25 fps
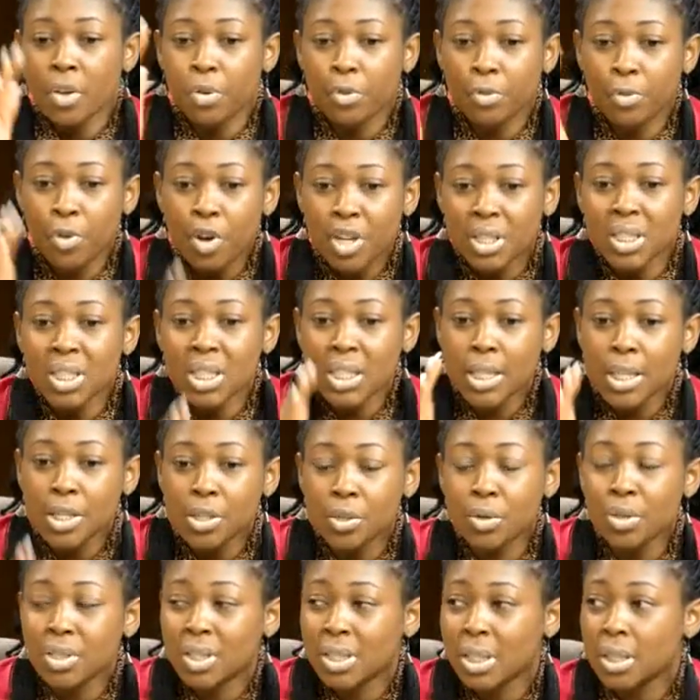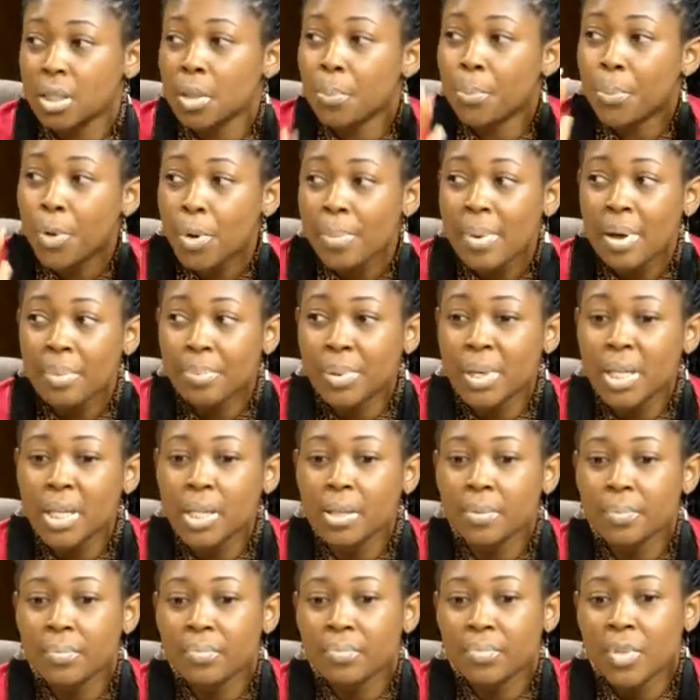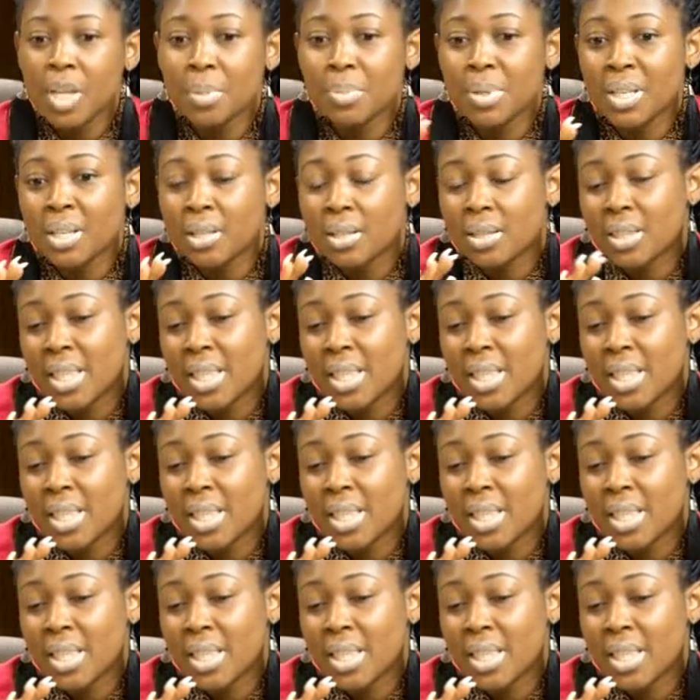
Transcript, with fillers: 40 innocent, probably maybe